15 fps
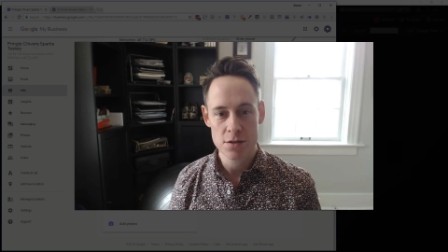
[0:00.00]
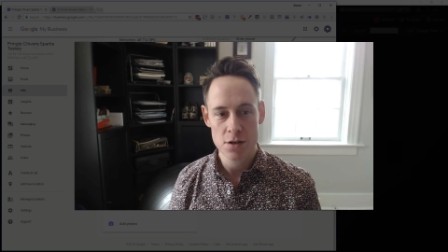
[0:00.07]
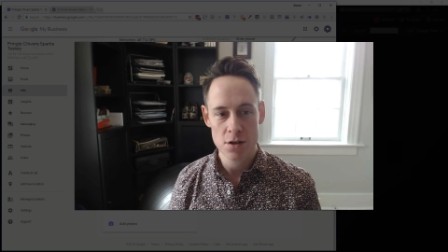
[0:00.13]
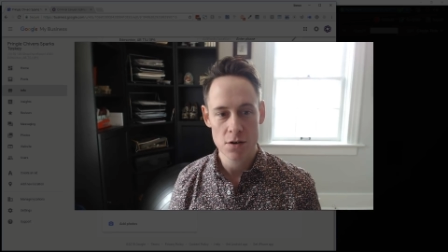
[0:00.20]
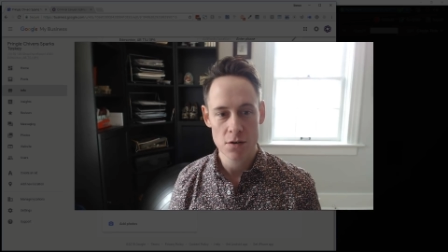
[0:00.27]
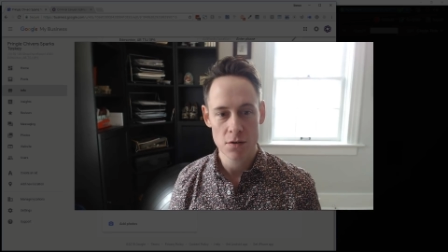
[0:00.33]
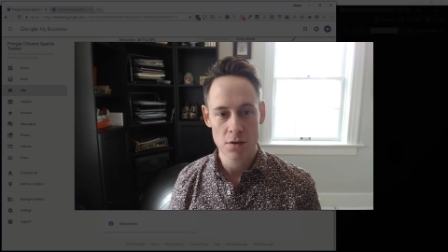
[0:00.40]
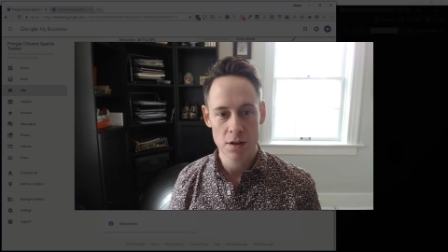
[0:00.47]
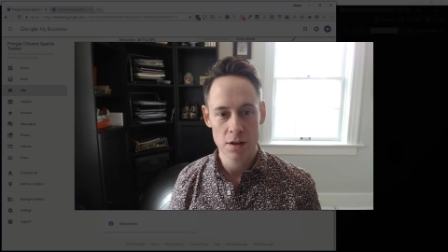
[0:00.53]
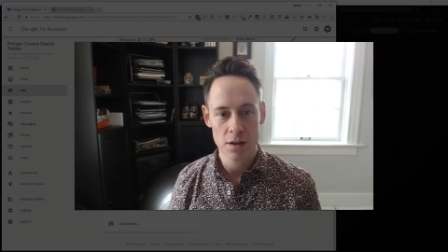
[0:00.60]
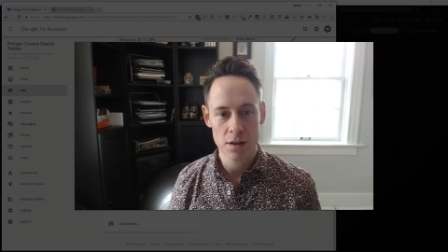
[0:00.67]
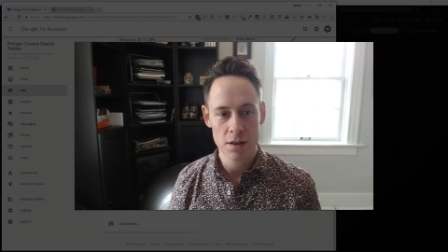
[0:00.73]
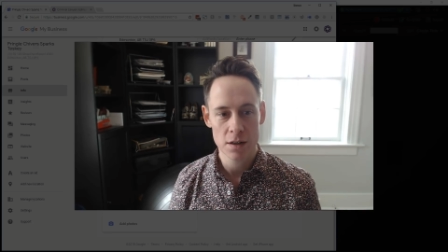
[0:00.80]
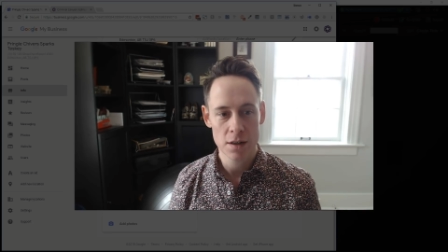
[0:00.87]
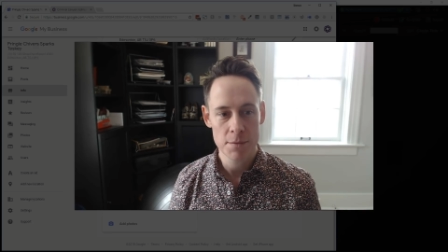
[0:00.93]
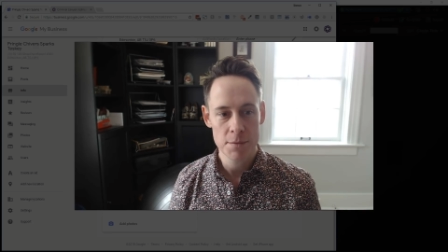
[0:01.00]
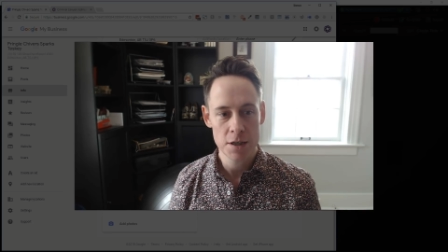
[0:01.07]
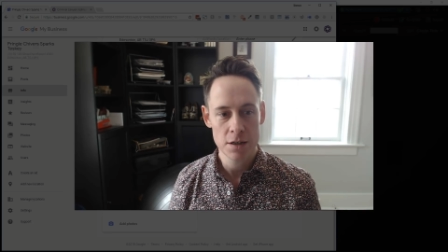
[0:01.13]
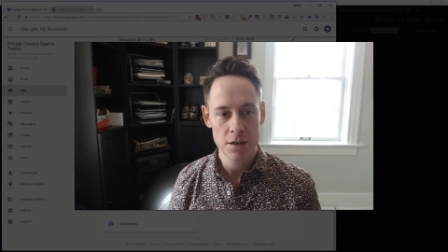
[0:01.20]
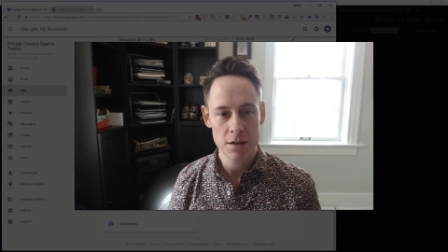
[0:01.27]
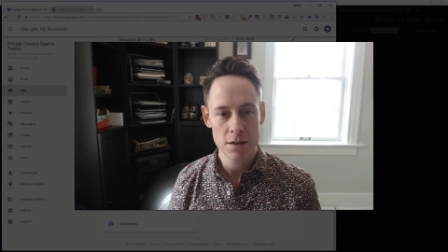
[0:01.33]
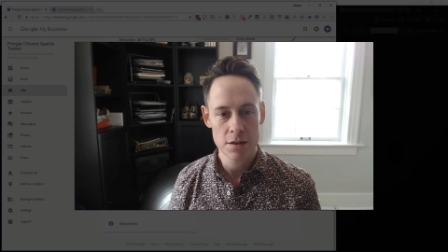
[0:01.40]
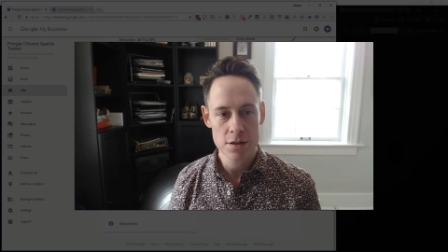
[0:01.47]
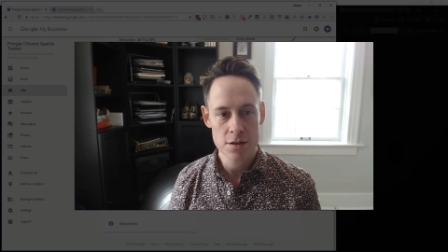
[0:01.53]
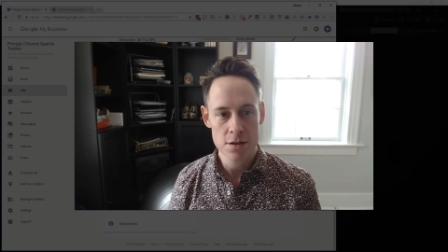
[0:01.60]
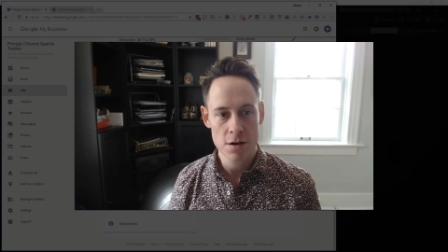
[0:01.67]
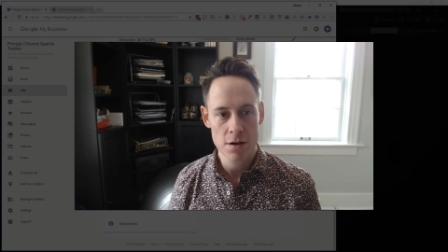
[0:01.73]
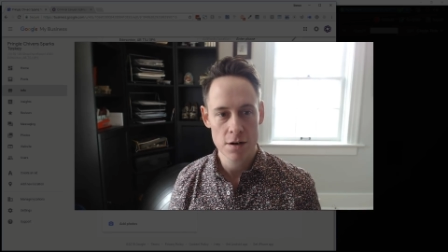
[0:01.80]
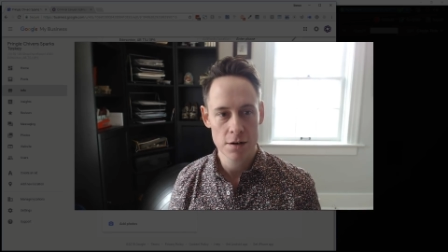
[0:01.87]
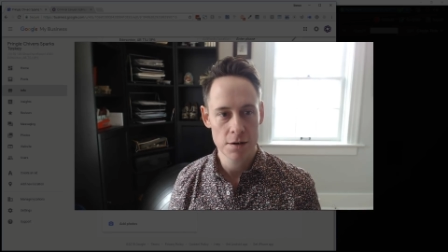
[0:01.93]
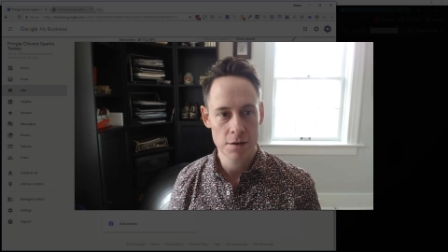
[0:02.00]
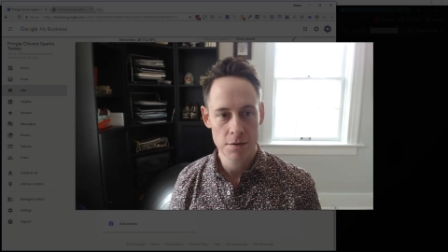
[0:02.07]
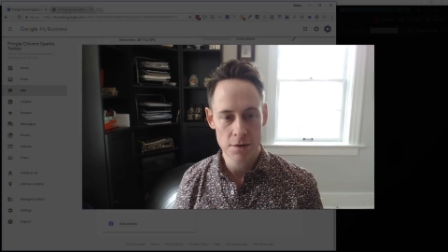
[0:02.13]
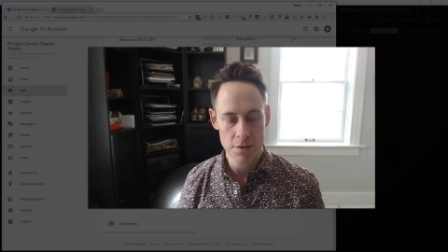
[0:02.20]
So let me start.